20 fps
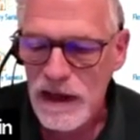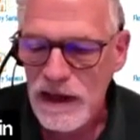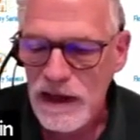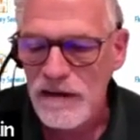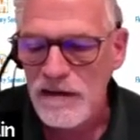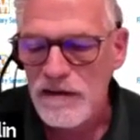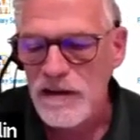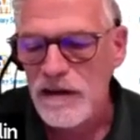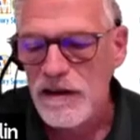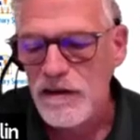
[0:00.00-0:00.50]

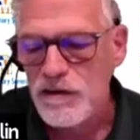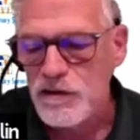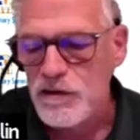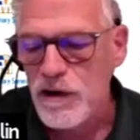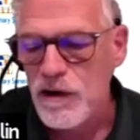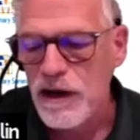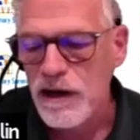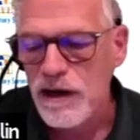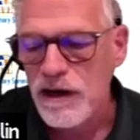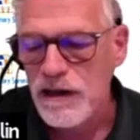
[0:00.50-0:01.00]
Intel is
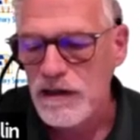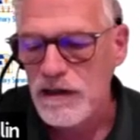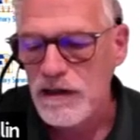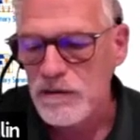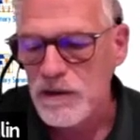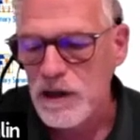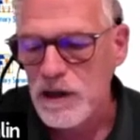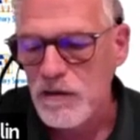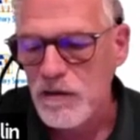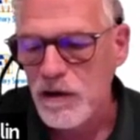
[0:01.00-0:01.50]
trying to get
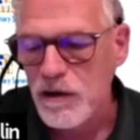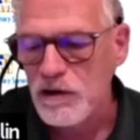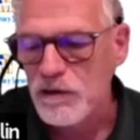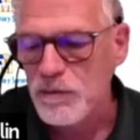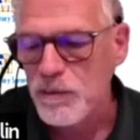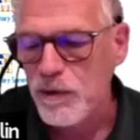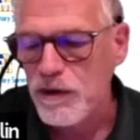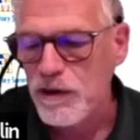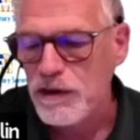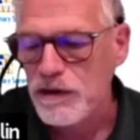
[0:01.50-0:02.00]
3D
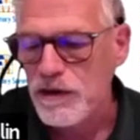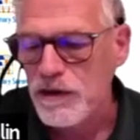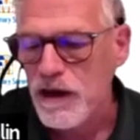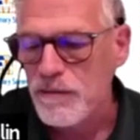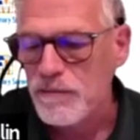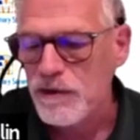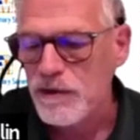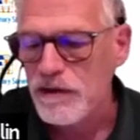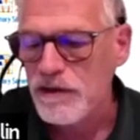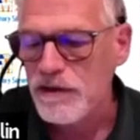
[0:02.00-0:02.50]
Crosspoint
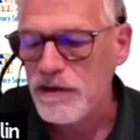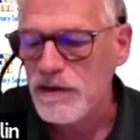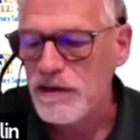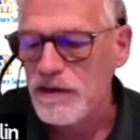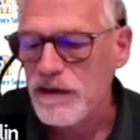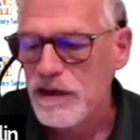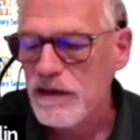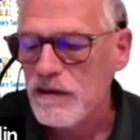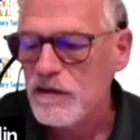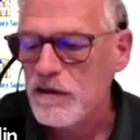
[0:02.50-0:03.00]
adopted
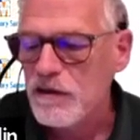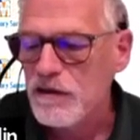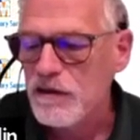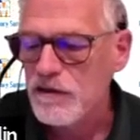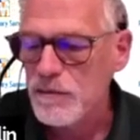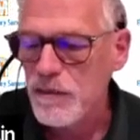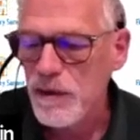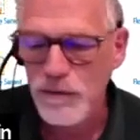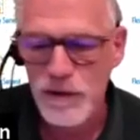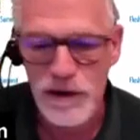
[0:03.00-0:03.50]
into
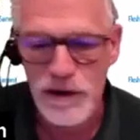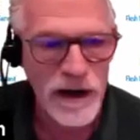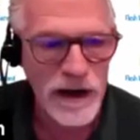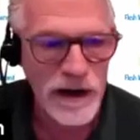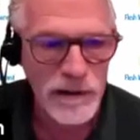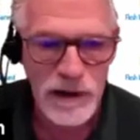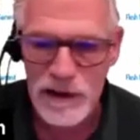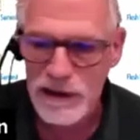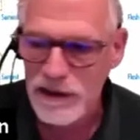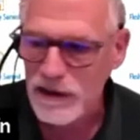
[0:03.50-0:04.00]
this memory
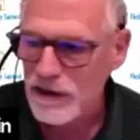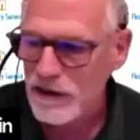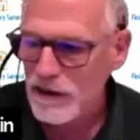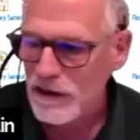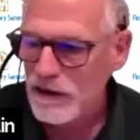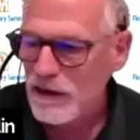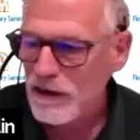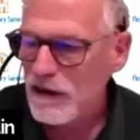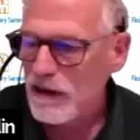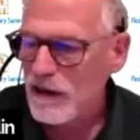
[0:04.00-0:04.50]
hierarchy.
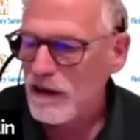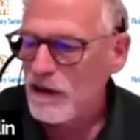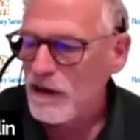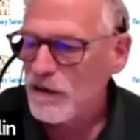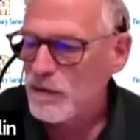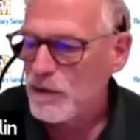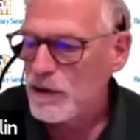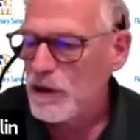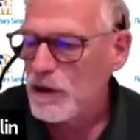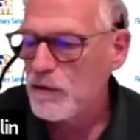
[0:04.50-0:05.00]

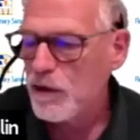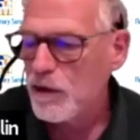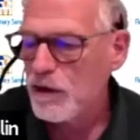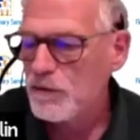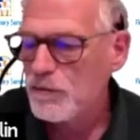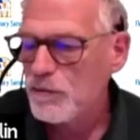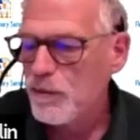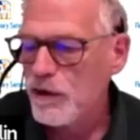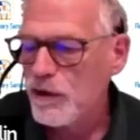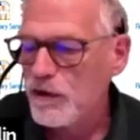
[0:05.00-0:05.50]
3D
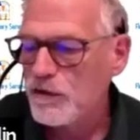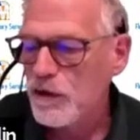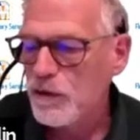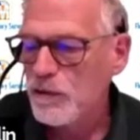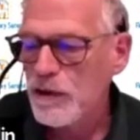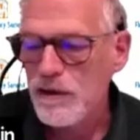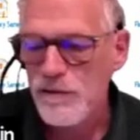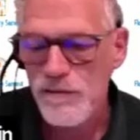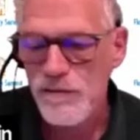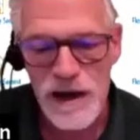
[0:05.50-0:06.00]
Crosspoint is
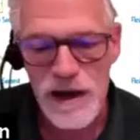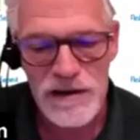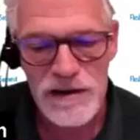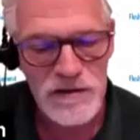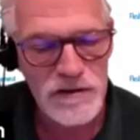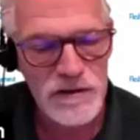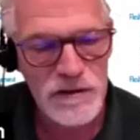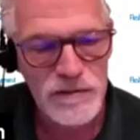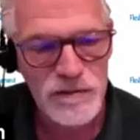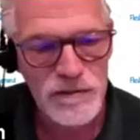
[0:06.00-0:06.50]
already
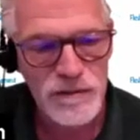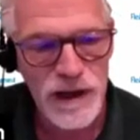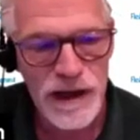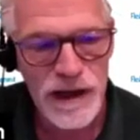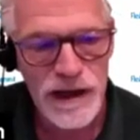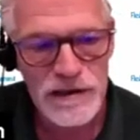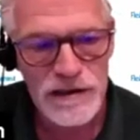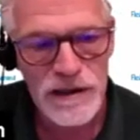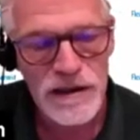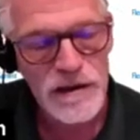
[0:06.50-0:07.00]
faster than
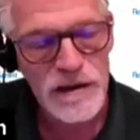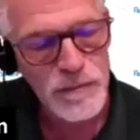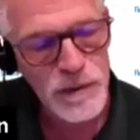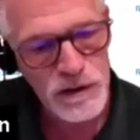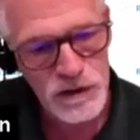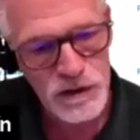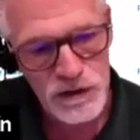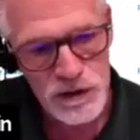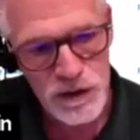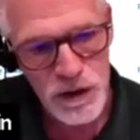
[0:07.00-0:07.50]
Flash,
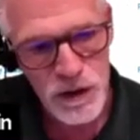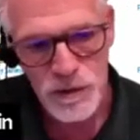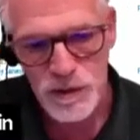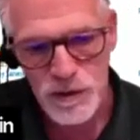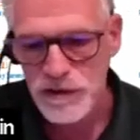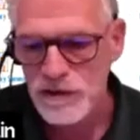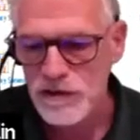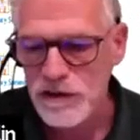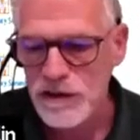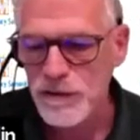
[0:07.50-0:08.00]
but slower
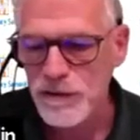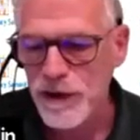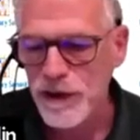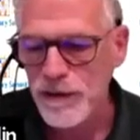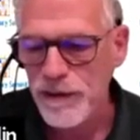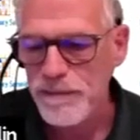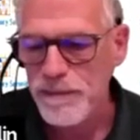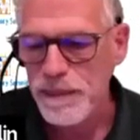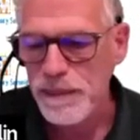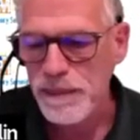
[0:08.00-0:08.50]
than
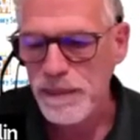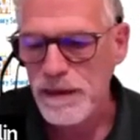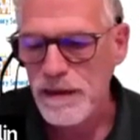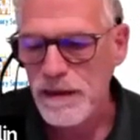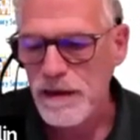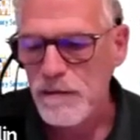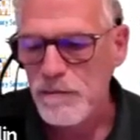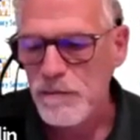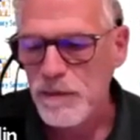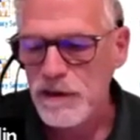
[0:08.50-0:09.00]
DRAM.
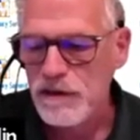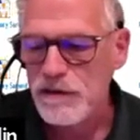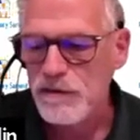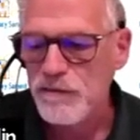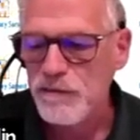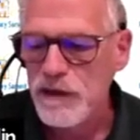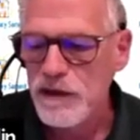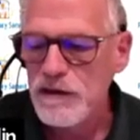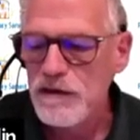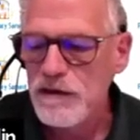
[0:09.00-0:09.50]
But to
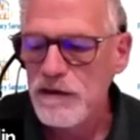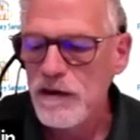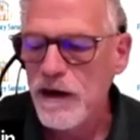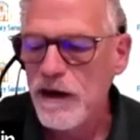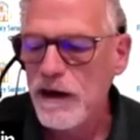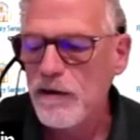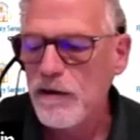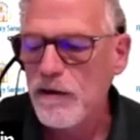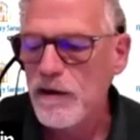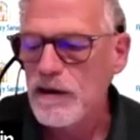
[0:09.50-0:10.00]
fit into the
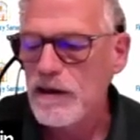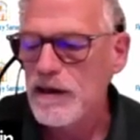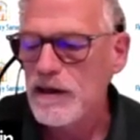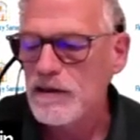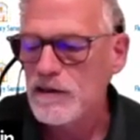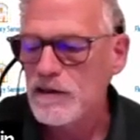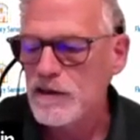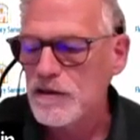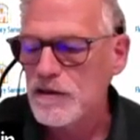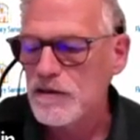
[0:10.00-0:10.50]
hierarchy
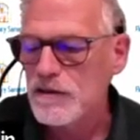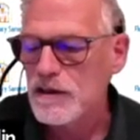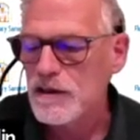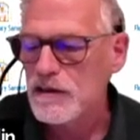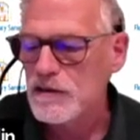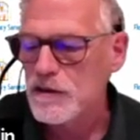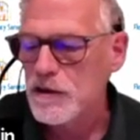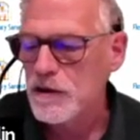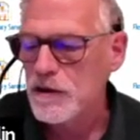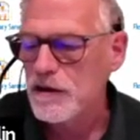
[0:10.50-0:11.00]
as shown on the
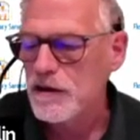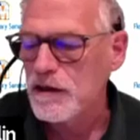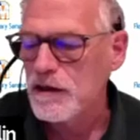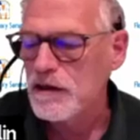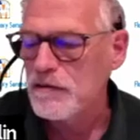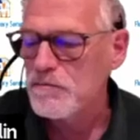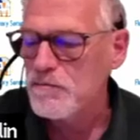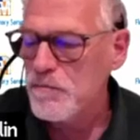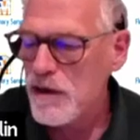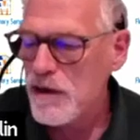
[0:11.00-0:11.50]
chart,
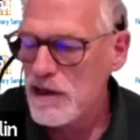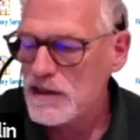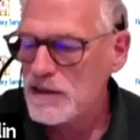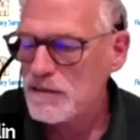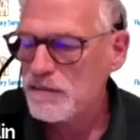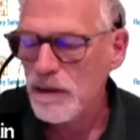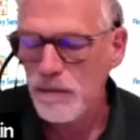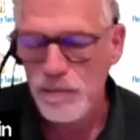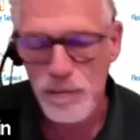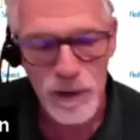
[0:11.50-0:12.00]
it
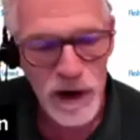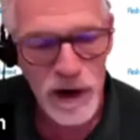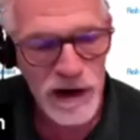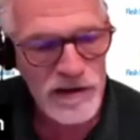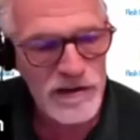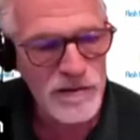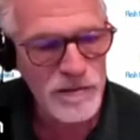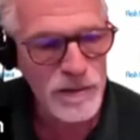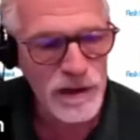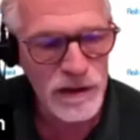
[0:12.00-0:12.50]
must be
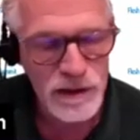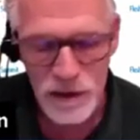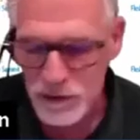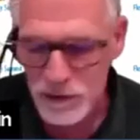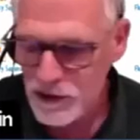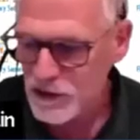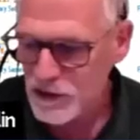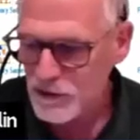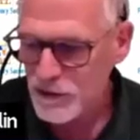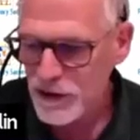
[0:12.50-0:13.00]
priced below
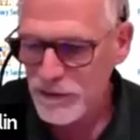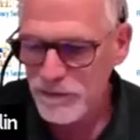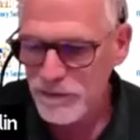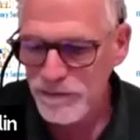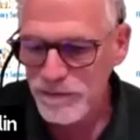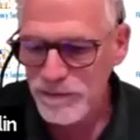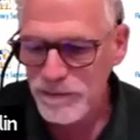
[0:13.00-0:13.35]
DRAM.